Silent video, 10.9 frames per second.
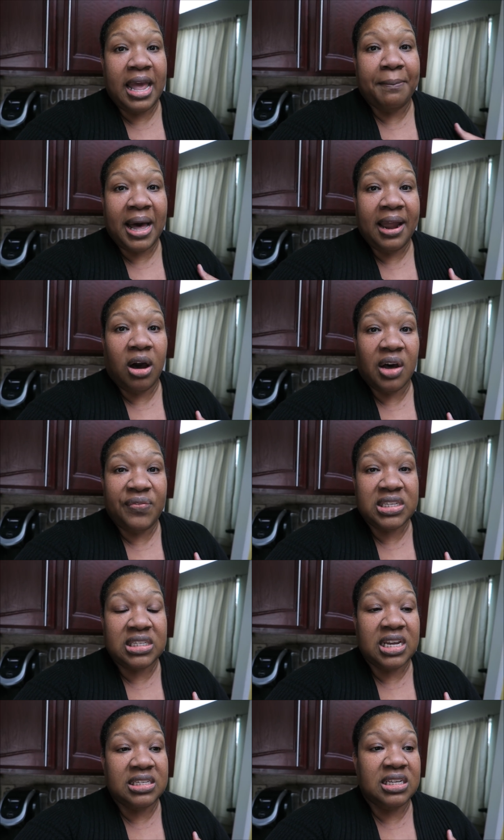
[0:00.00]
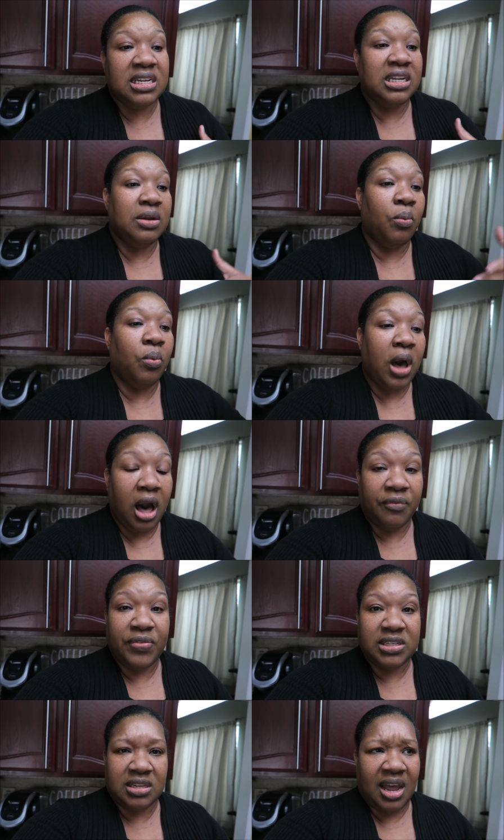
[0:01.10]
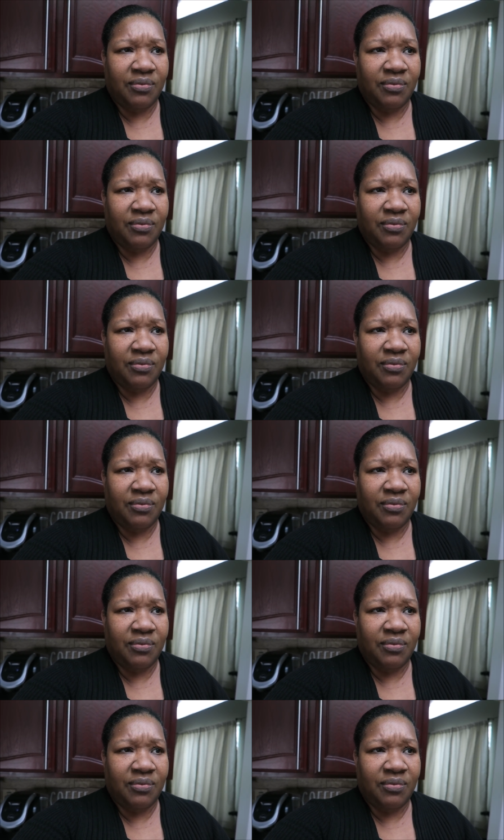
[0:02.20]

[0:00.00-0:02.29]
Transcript: And my office doesn't, the offices